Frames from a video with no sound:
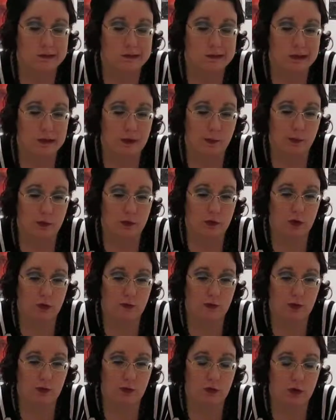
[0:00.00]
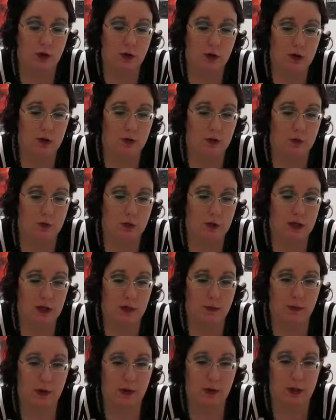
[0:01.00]
Jean Valjean is
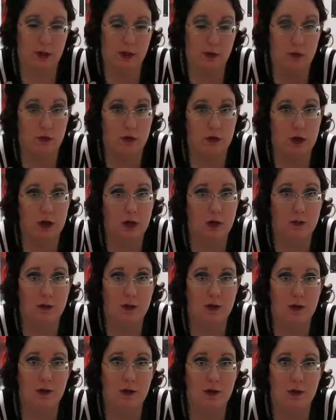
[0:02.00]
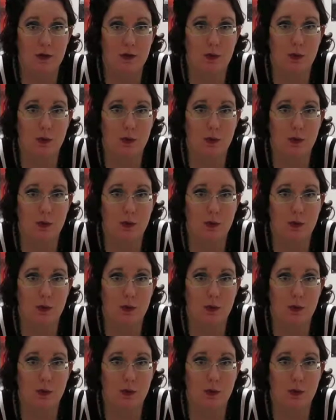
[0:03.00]
played by Hugh Jackman,